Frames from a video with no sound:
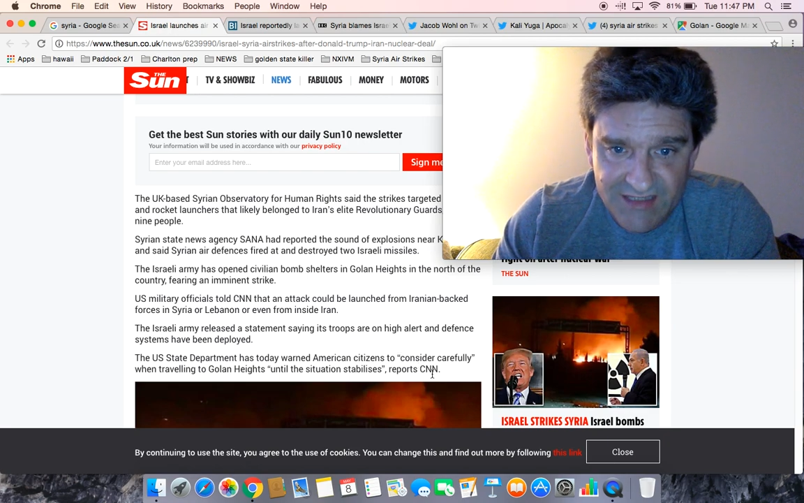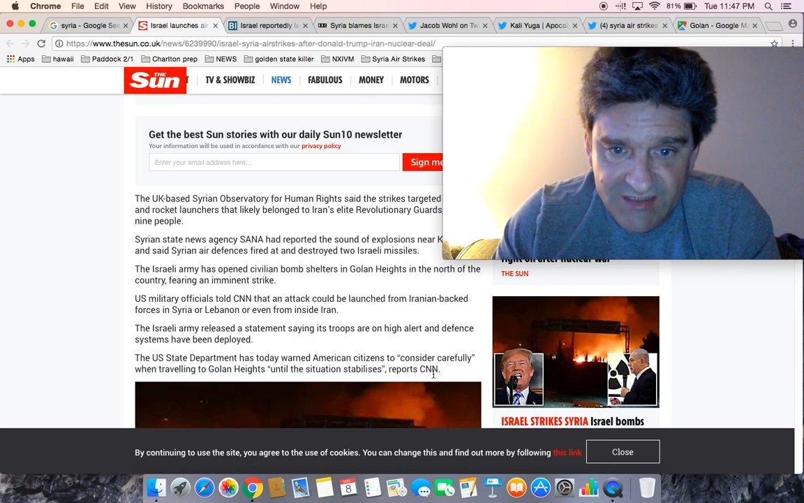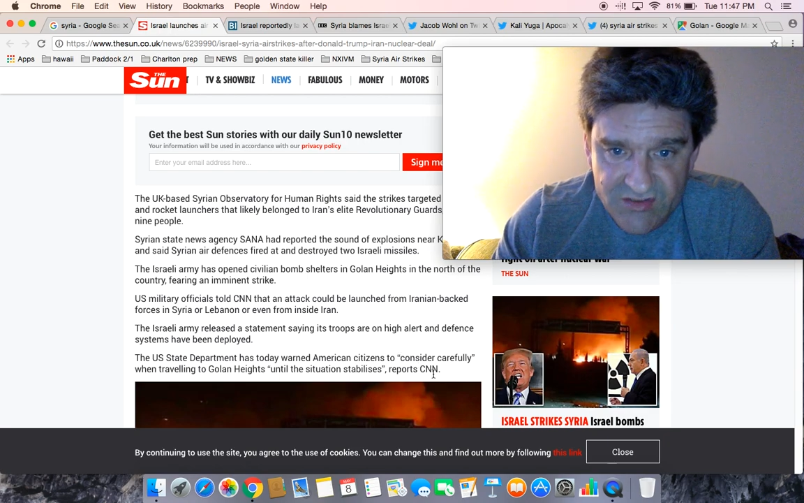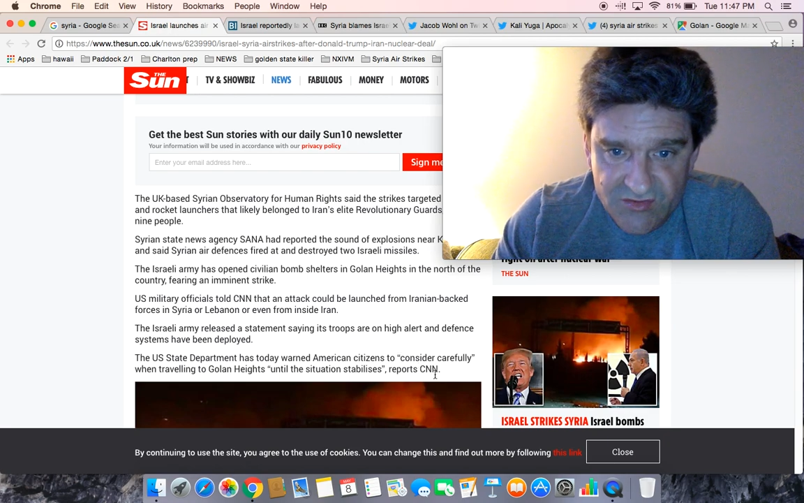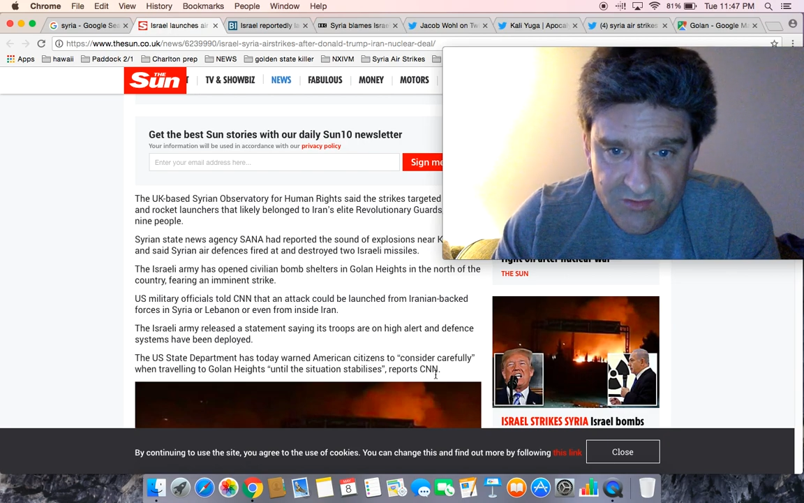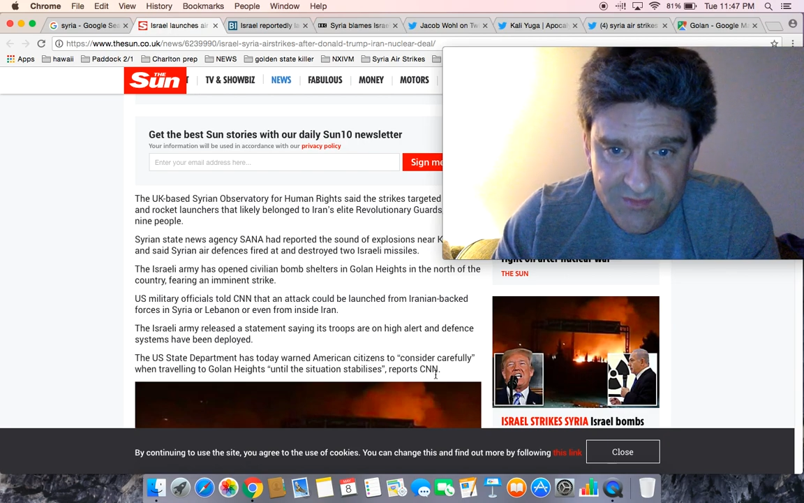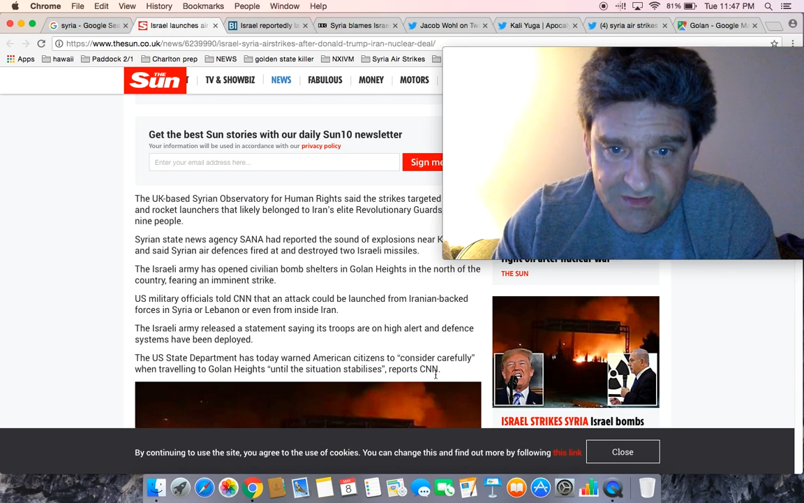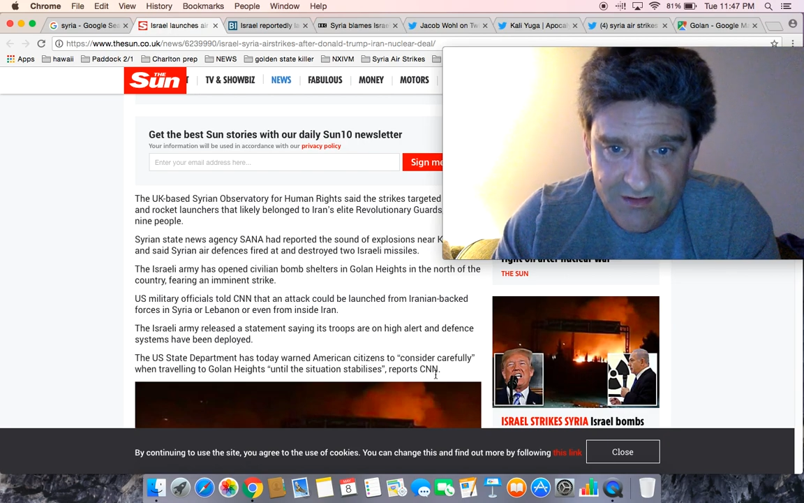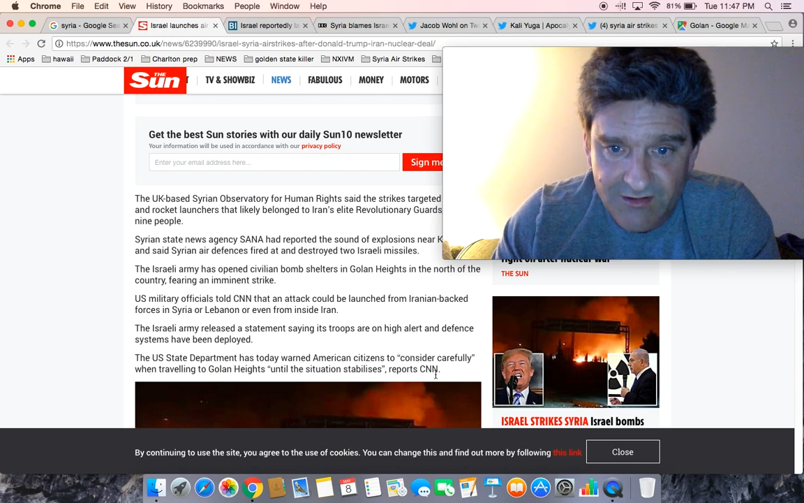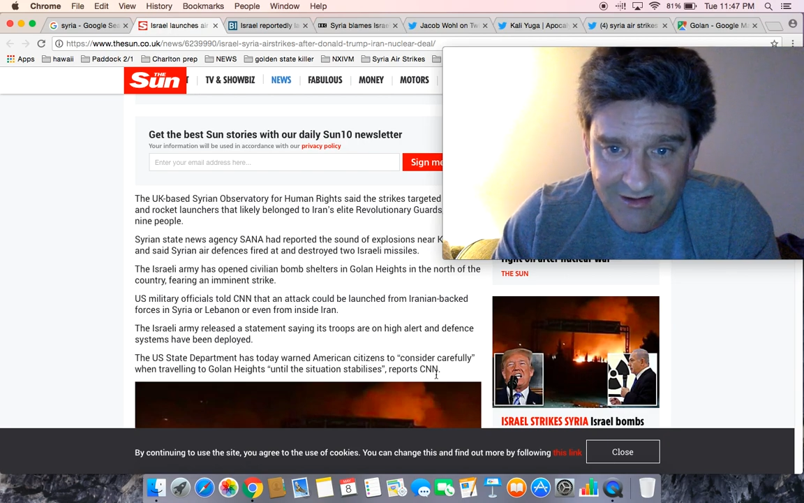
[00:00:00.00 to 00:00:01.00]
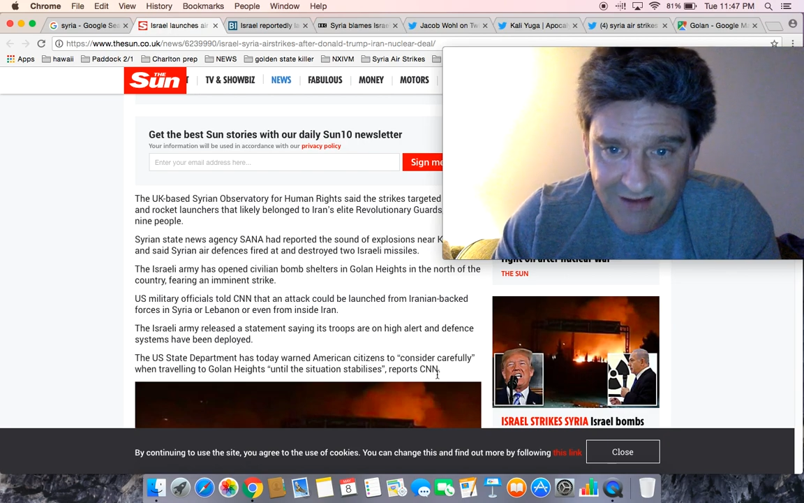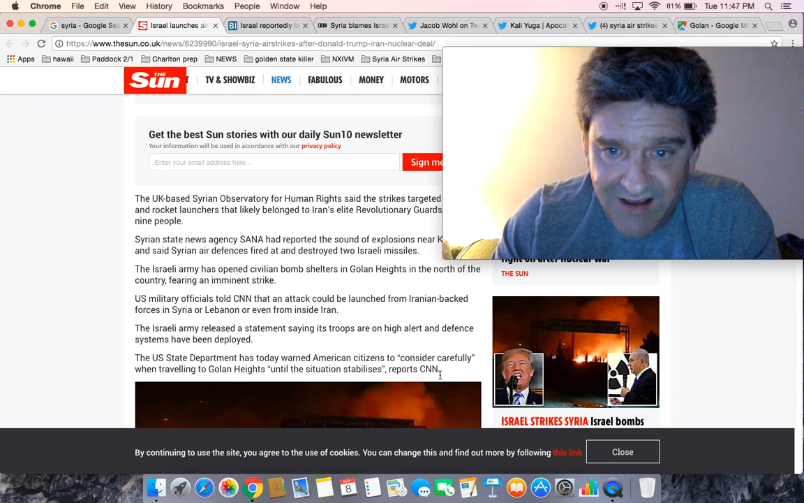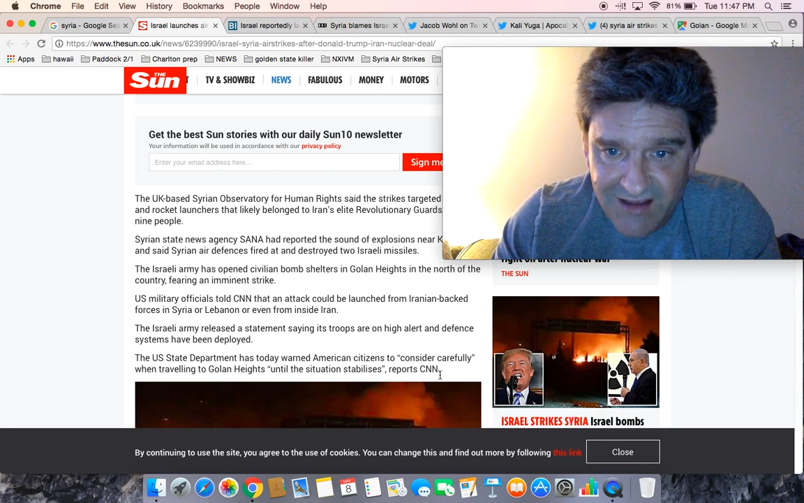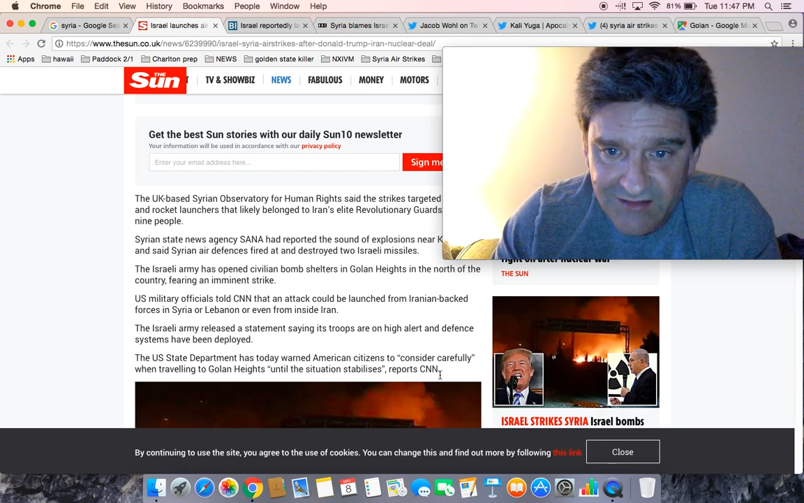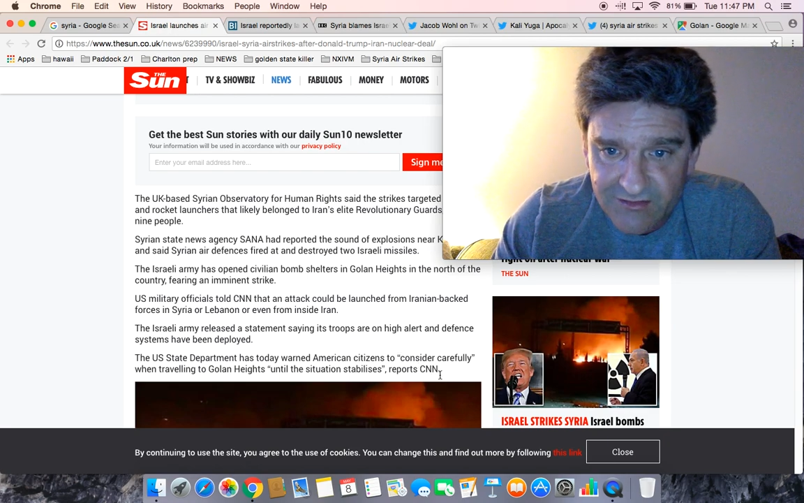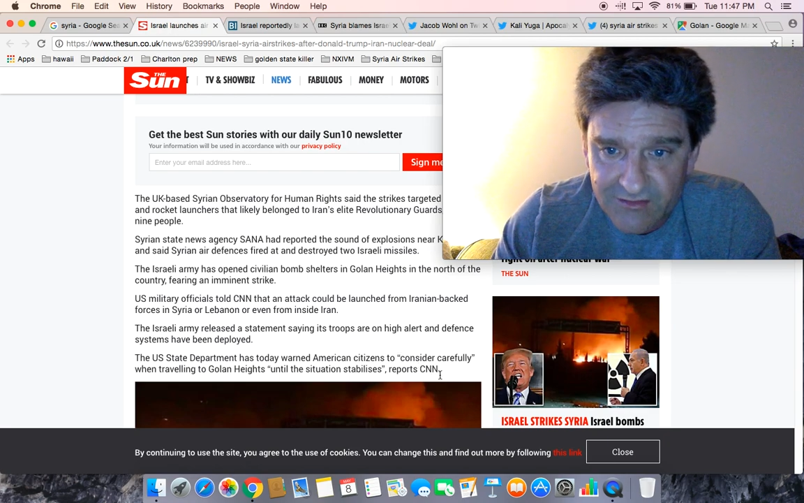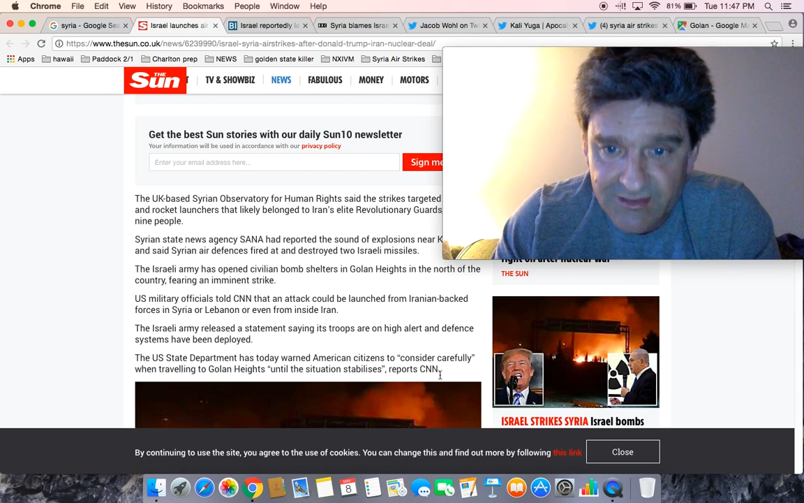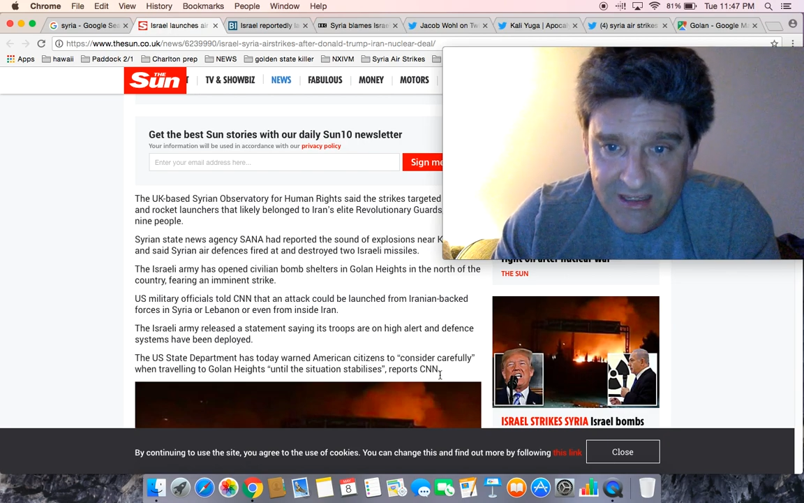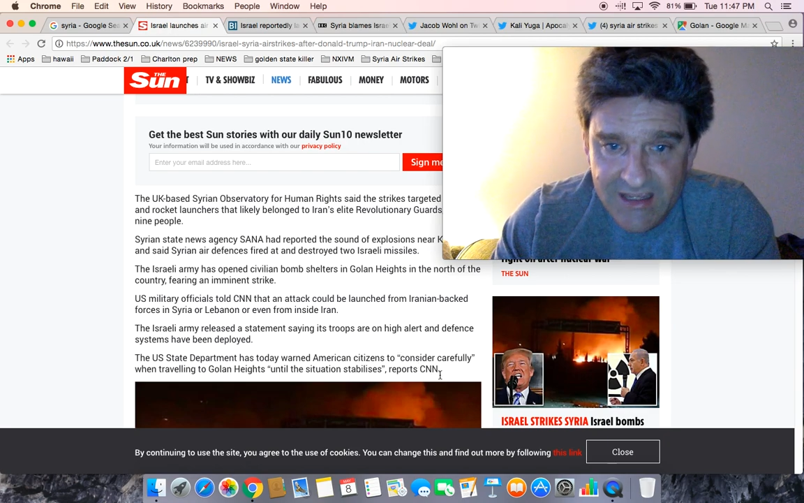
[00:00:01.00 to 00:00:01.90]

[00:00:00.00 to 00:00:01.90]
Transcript: its troops are on high alert